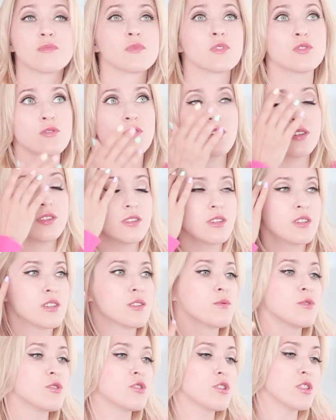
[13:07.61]
So I think
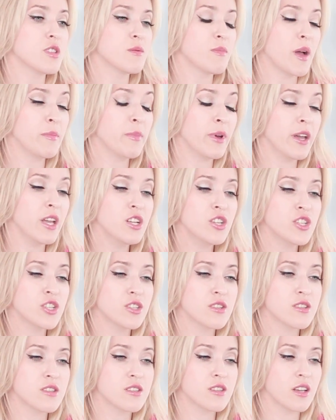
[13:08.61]
it was just my
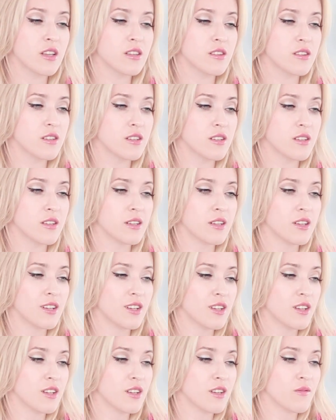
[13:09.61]
patience and the
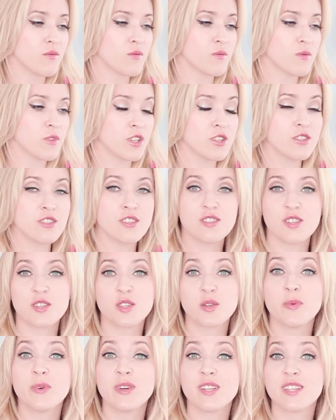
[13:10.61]
consistent
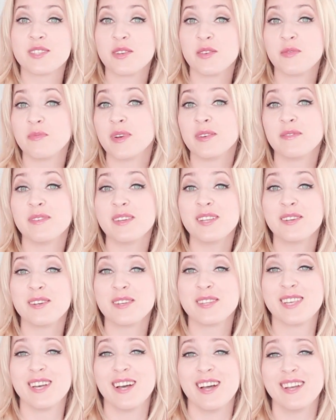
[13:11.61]
quality of my
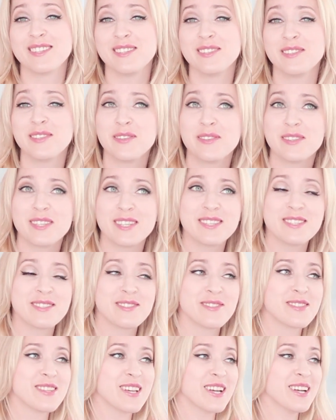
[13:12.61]
videos. I don't know what else
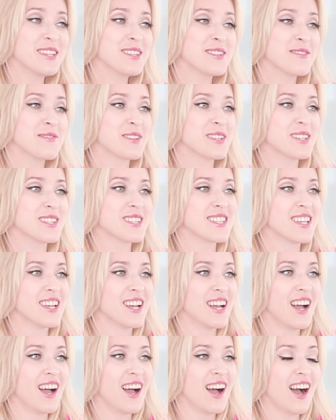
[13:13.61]
to tell you, because
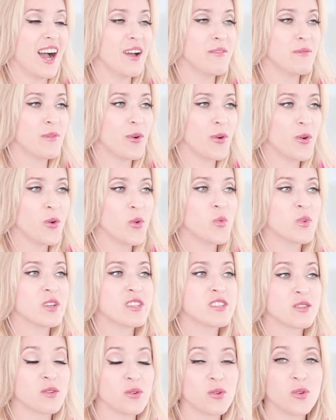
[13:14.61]
I'm
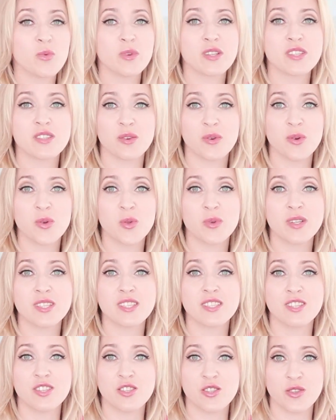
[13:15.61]
always
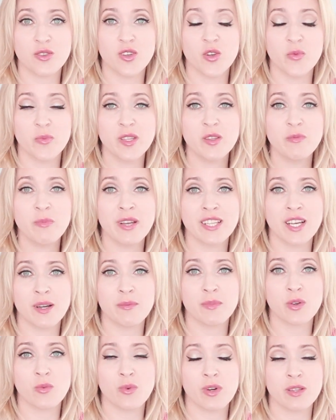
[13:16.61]
determined. My
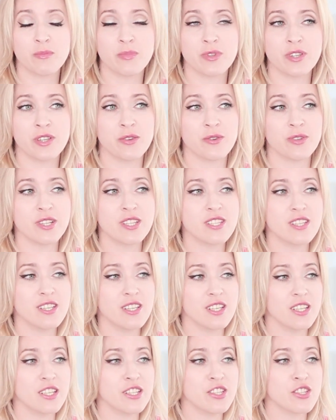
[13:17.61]
number 1
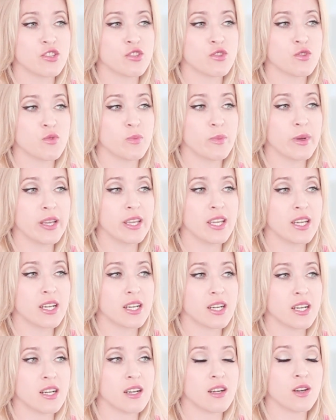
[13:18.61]
priority is to make
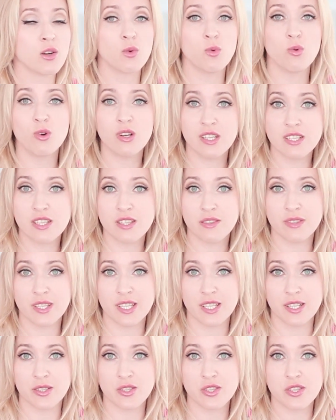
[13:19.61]
quality
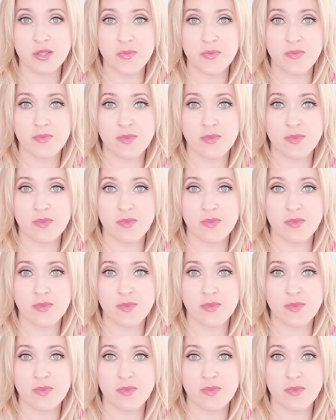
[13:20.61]
videos.